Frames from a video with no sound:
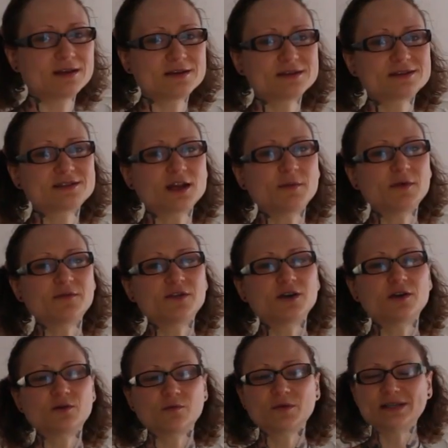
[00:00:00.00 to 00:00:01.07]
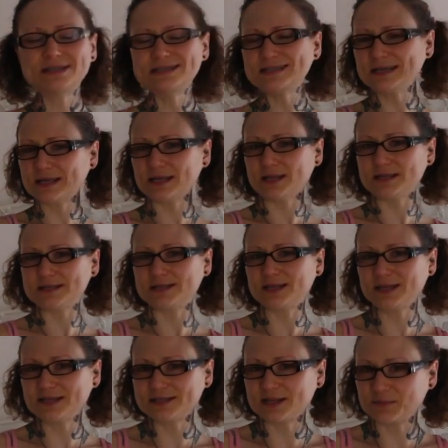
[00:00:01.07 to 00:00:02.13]
And some of the ridiculous
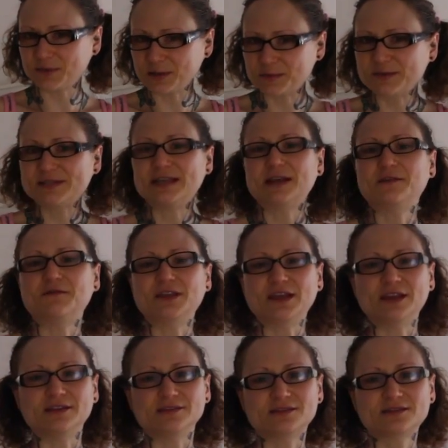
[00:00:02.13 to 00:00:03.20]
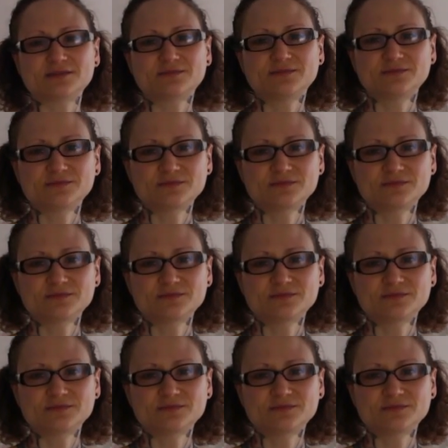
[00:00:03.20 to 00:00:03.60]
things that people say to vegans.